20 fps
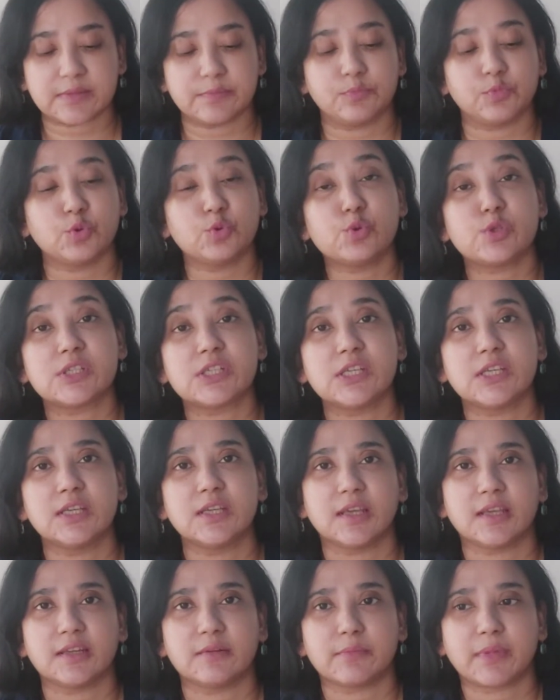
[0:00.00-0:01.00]
boozy
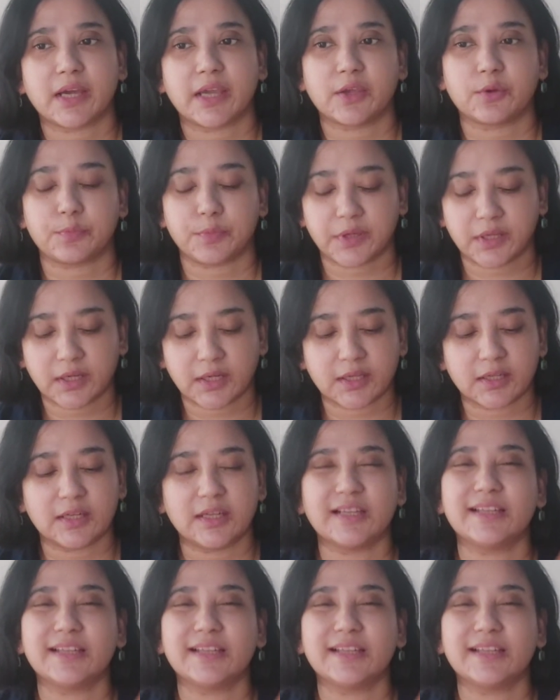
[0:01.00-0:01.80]
in my opinion,